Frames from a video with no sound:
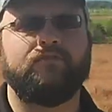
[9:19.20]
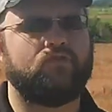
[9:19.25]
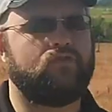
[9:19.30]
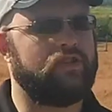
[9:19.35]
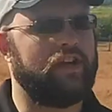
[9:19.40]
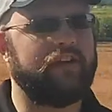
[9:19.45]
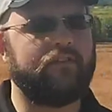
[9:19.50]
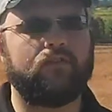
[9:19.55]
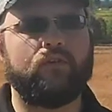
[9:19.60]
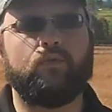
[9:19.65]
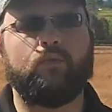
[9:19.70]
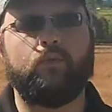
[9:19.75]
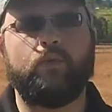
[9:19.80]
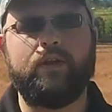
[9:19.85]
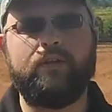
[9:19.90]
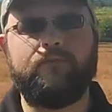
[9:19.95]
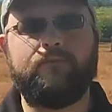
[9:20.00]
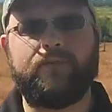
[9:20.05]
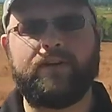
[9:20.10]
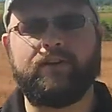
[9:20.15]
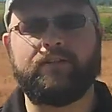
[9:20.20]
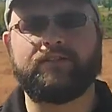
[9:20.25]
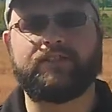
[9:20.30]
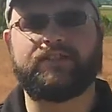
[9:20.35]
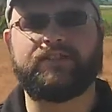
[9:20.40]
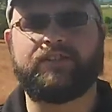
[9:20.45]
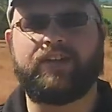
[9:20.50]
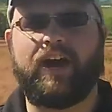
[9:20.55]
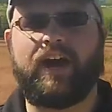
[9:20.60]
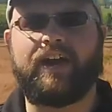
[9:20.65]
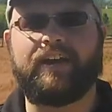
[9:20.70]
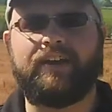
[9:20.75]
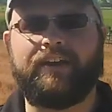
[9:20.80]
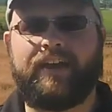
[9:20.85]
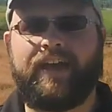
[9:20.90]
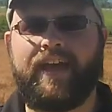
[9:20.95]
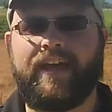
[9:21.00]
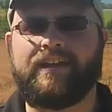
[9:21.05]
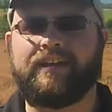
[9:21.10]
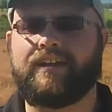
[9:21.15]
General Winfield Scott
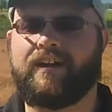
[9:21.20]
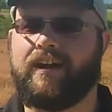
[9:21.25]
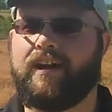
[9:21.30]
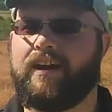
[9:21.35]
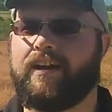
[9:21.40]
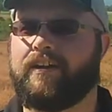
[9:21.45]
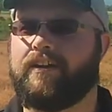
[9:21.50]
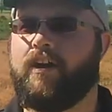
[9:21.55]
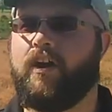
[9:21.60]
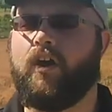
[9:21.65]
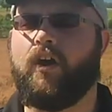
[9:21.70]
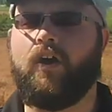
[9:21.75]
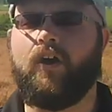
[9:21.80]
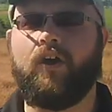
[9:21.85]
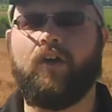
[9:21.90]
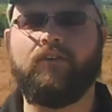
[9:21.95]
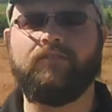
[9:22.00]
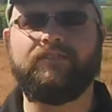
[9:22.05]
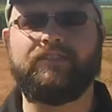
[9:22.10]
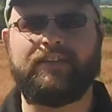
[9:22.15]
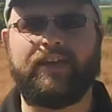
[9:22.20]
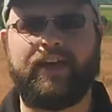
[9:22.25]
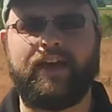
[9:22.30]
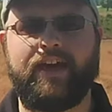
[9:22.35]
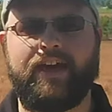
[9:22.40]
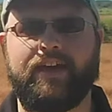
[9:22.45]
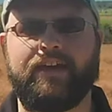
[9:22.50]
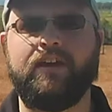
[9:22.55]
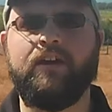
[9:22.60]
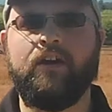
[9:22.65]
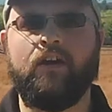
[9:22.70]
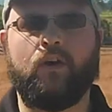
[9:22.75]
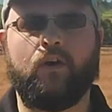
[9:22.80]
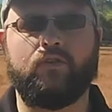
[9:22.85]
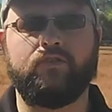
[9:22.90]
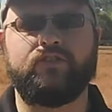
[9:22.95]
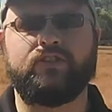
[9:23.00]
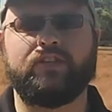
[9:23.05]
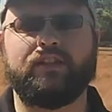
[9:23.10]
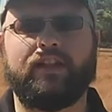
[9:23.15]
Hancock, all day
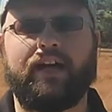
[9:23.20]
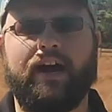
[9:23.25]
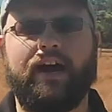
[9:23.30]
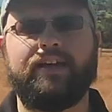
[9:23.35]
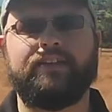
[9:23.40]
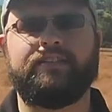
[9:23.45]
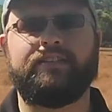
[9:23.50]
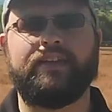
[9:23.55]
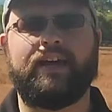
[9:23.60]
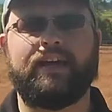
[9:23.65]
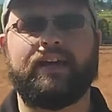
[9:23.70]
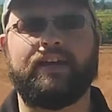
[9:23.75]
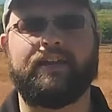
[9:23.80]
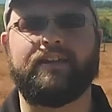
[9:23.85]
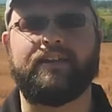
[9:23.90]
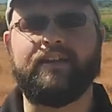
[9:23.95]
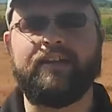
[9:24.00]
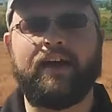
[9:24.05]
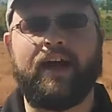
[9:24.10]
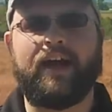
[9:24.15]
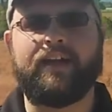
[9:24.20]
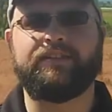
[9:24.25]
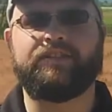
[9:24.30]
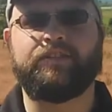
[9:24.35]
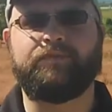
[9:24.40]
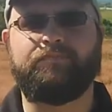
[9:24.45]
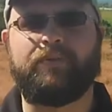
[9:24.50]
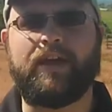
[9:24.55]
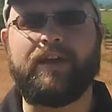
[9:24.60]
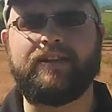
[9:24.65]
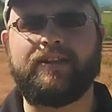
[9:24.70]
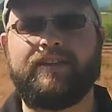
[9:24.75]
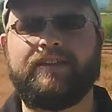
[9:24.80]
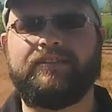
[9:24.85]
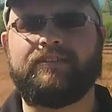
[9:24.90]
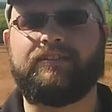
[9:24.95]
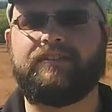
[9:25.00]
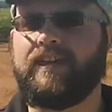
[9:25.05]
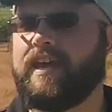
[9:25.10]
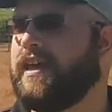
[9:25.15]
on July 2nd, has spent
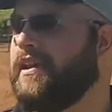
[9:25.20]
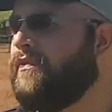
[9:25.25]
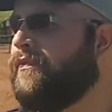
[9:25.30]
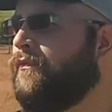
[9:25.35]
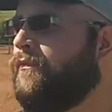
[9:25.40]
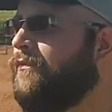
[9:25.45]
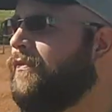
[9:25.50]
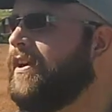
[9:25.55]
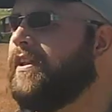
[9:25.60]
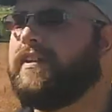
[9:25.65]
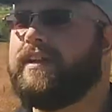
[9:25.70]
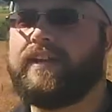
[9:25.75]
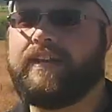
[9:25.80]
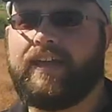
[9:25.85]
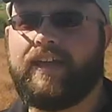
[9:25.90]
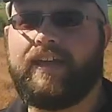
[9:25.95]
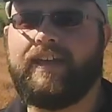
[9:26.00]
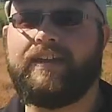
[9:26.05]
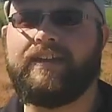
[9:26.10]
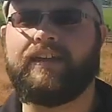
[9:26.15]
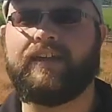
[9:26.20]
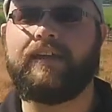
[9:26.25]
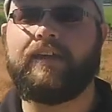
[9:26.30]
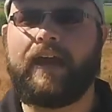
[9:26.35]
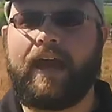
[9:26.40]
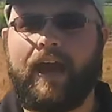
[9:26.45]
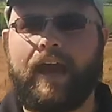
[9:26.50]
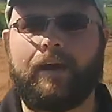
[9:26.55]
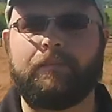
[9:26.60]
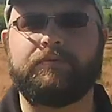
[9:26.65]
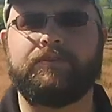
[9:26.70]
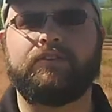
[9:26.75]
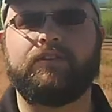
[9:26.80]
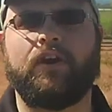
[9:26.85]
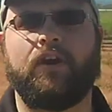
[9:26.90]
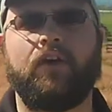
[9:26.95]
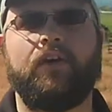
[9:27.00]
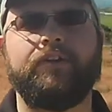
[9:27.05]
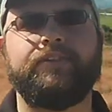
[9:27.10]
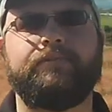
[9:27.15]
his day filling in gaps
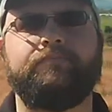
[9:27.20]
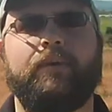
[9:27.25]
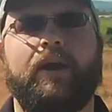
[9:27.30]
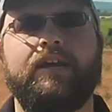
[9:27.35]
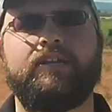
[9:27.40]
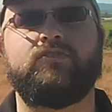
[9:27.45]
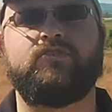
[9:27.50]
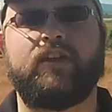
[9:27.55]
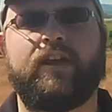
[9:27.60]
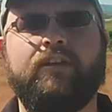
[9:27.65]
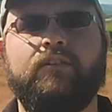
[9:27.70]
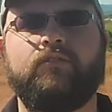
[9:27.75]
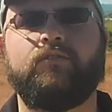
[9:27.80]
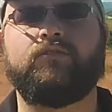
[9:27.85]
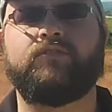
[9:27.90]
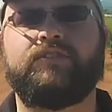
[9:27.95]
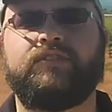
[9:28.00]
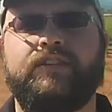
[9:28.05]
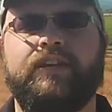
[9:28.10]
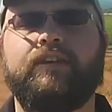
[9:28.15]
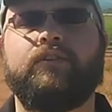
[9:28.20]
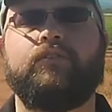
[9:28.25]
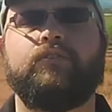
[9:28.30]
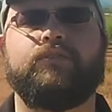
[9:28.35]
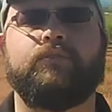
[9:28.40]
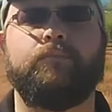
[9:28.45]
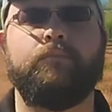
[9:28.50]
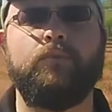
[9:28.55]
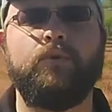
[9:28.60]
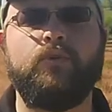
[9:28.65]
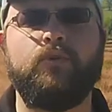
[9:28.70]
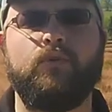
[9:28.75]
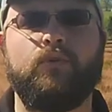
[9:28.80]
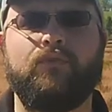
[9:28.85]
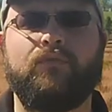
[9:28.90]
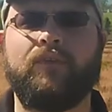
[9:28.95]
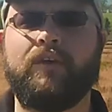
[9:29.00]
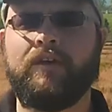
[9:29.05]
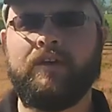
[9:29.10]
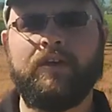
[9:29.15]
caused by General Sickles' move